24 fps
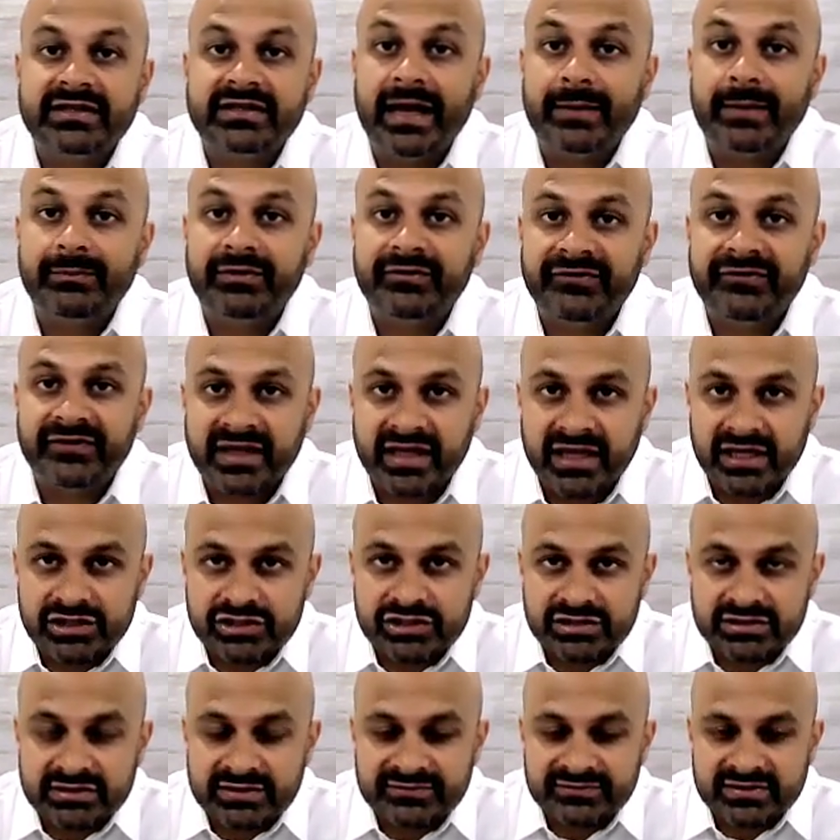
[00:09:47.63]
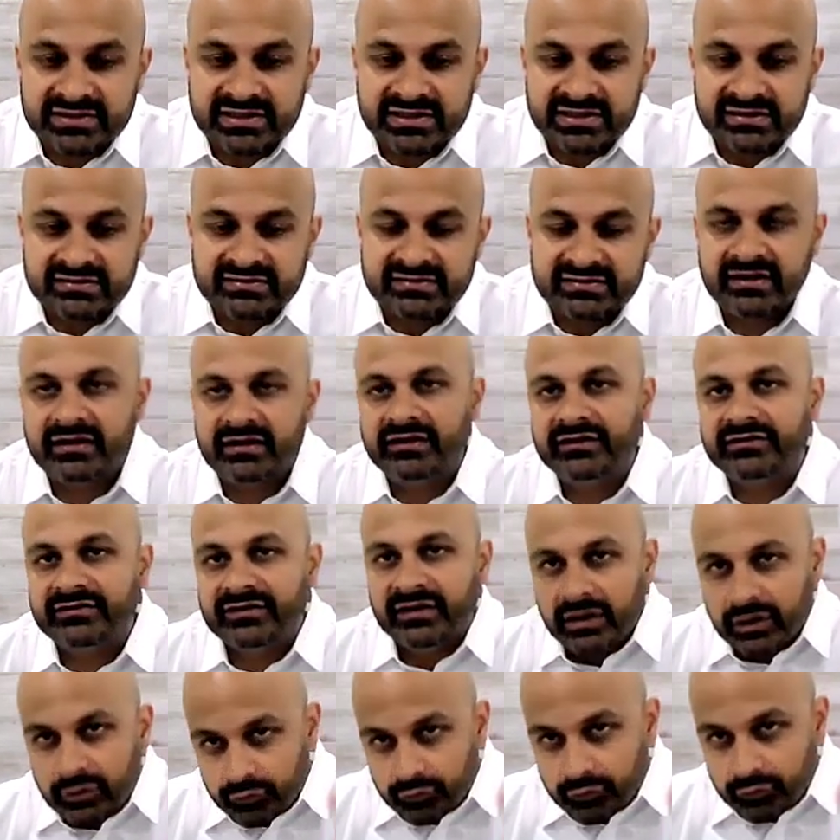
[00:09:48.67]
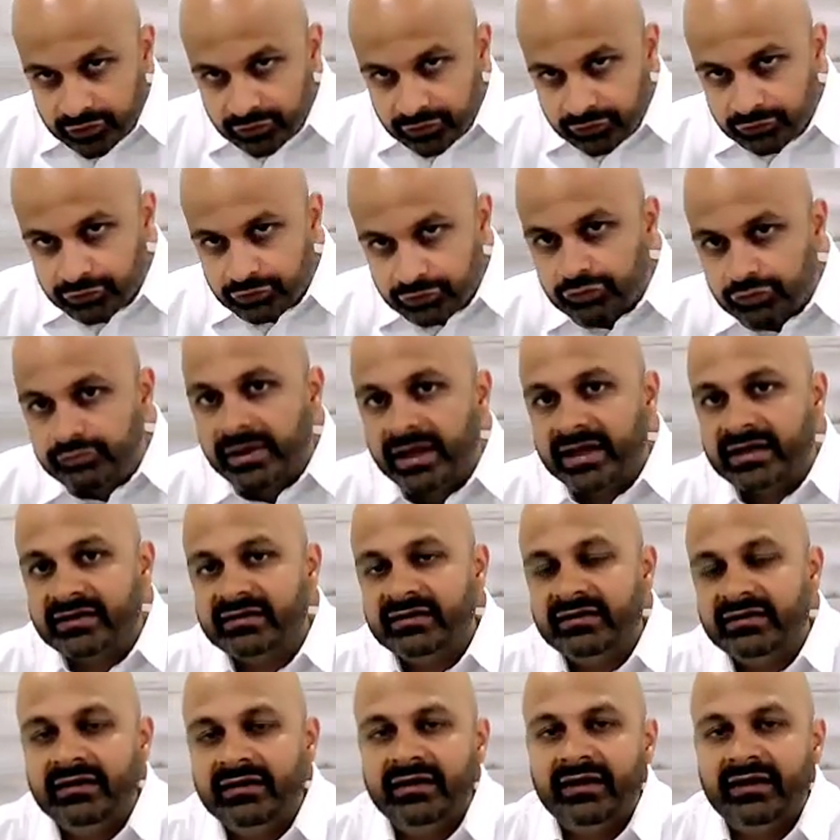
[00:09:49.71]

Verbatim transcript: in amplification of the T cells, recruitment,